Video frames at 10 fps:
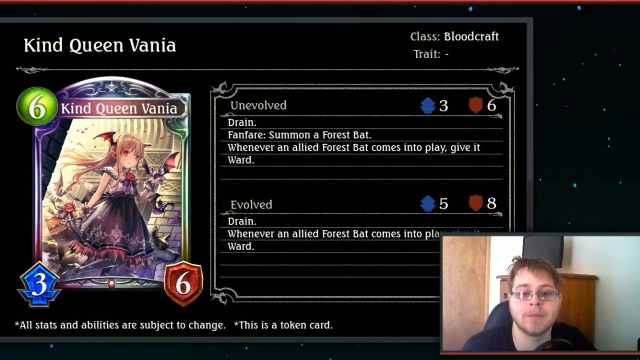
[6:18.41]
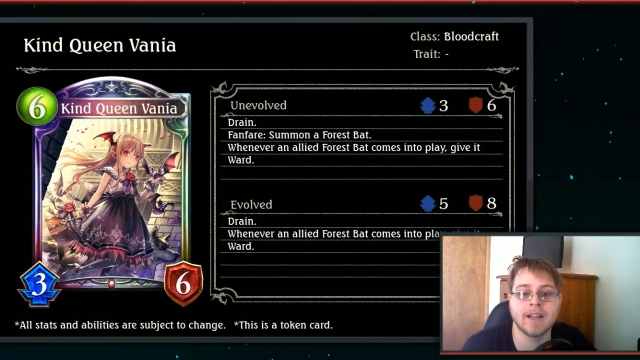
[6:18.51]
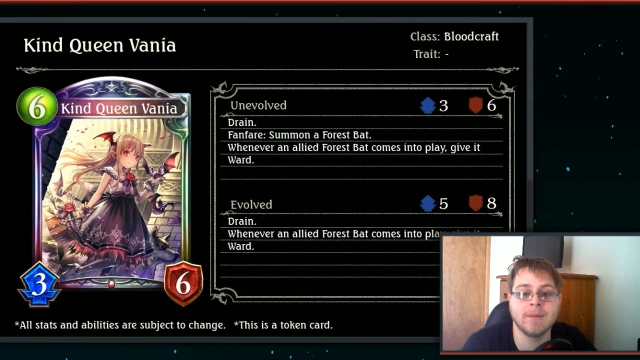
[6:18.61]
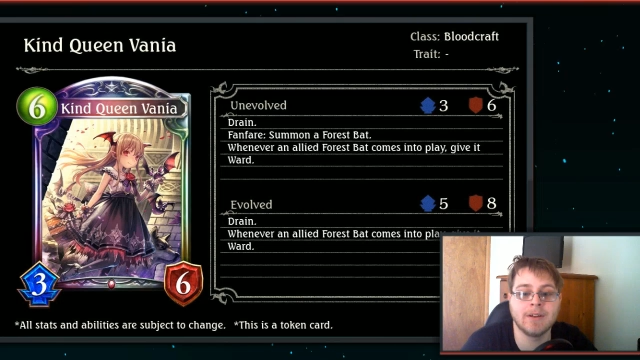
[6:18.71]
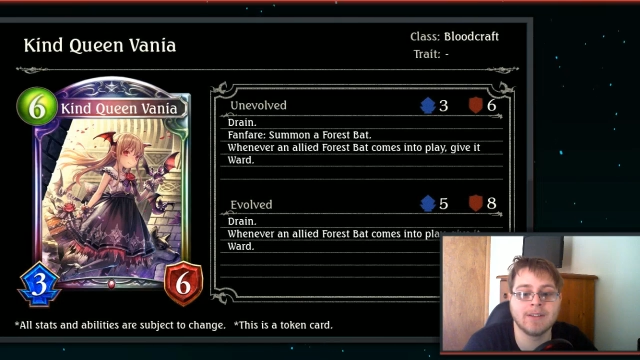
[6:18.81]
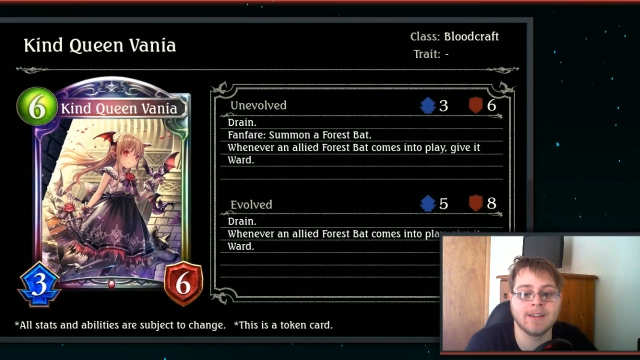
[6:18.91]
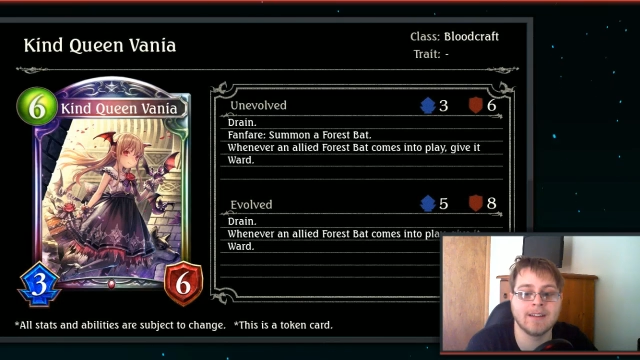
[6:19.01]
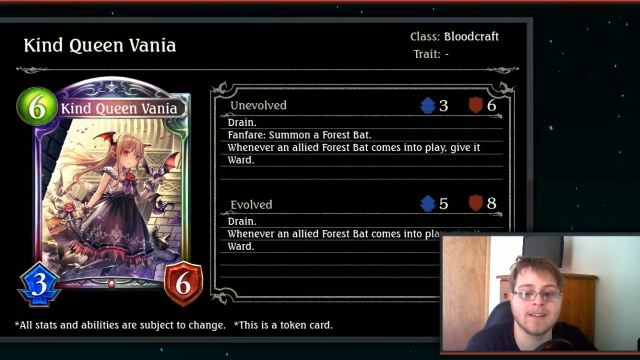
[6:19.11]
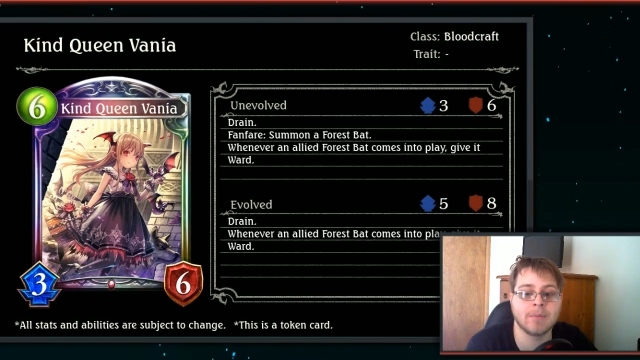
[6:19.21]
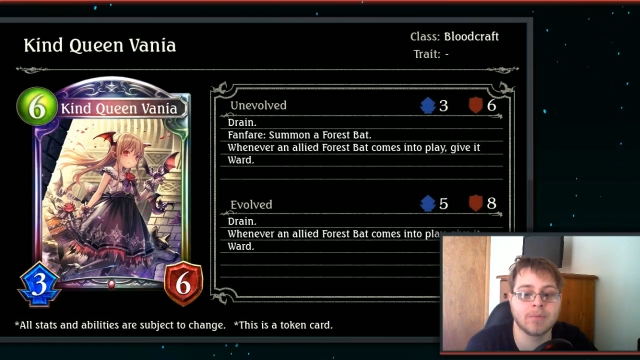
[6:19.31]
play because it
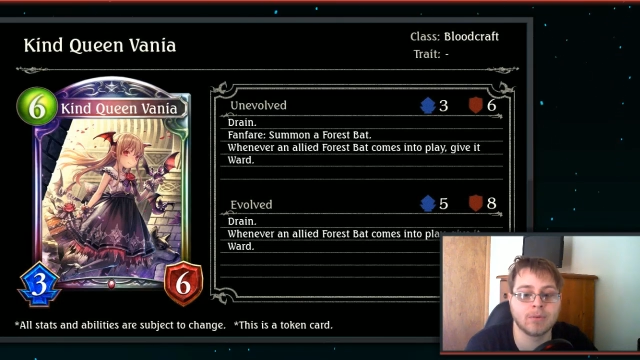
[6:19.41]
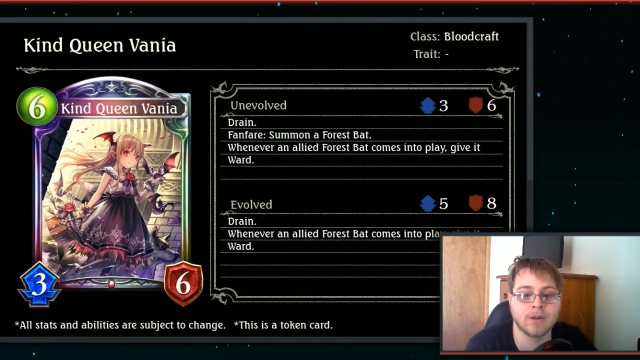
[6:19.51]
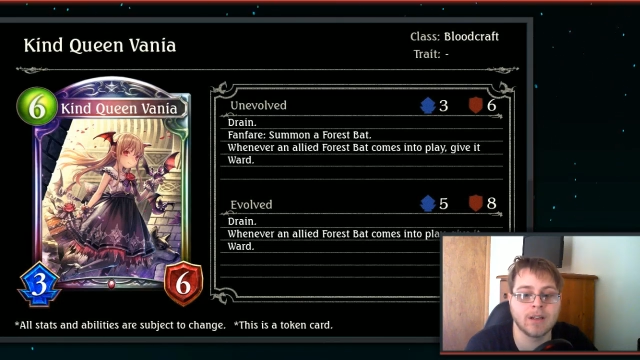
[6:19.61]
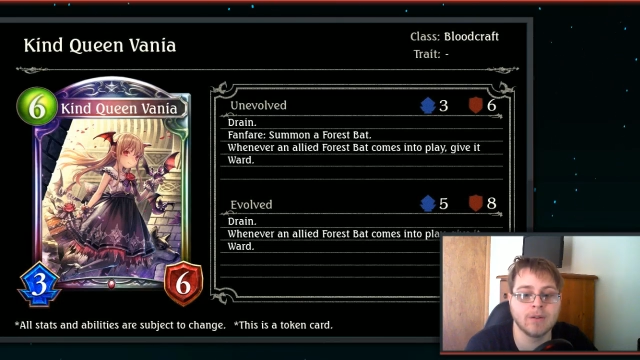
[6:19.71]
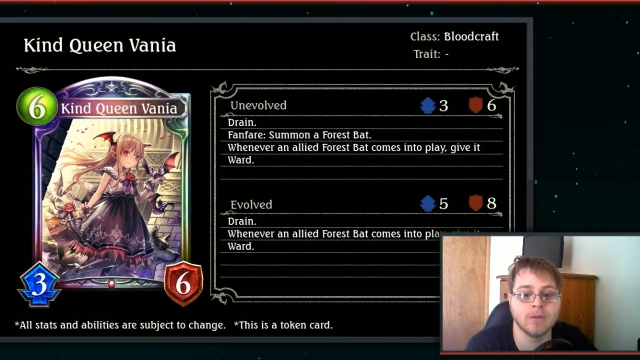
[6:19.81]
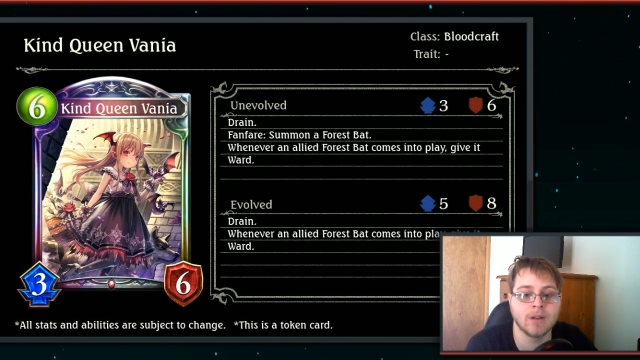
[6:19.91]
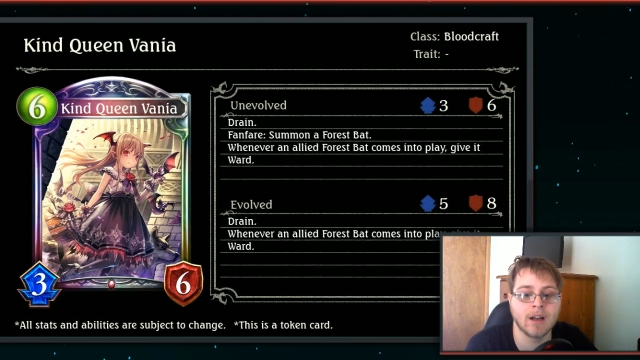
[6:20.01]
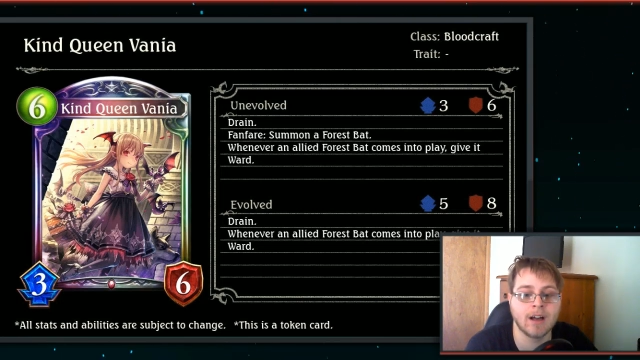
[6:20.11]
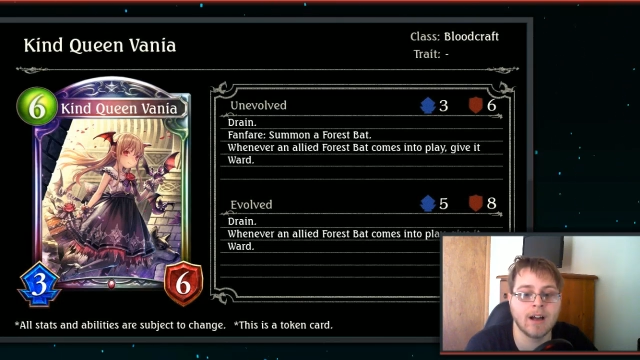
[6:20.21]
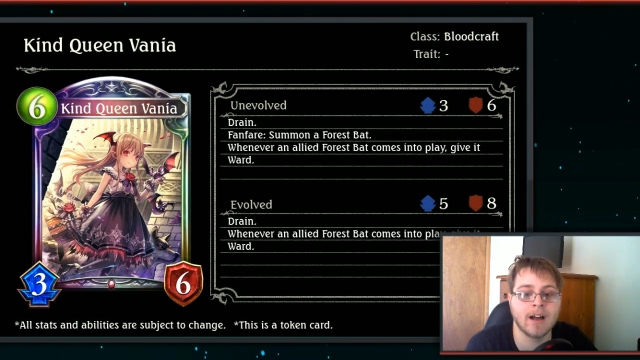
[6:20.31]
is a pretty cool
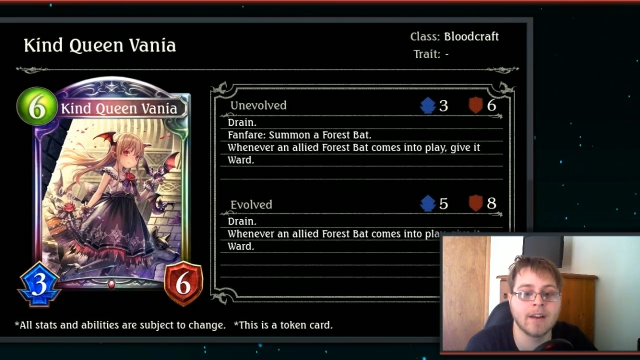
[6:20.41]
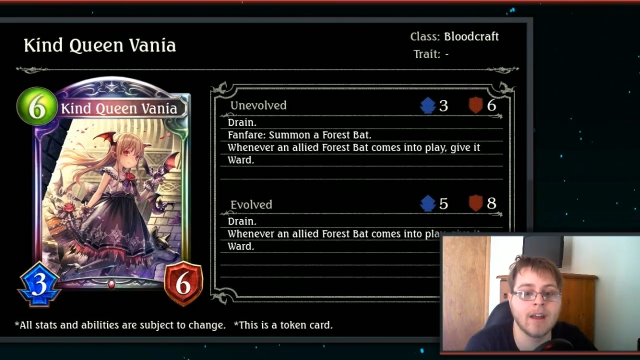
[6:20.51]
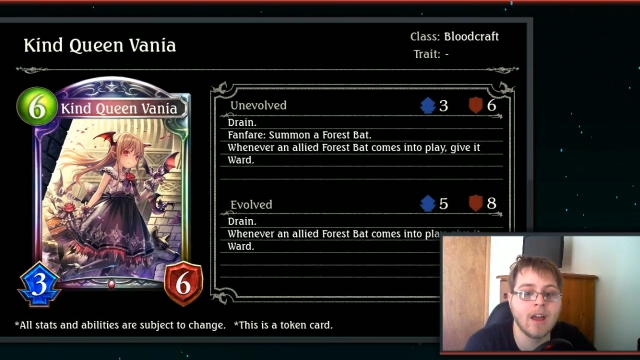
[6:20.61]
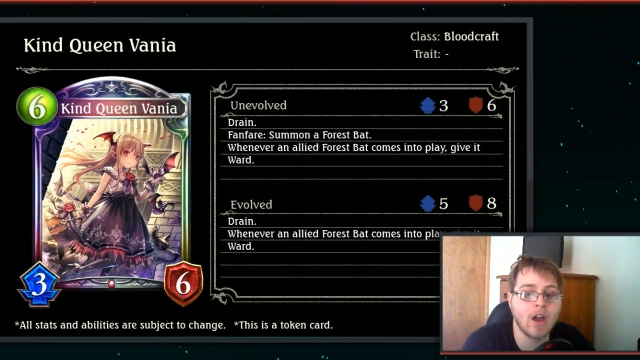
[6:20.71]
card.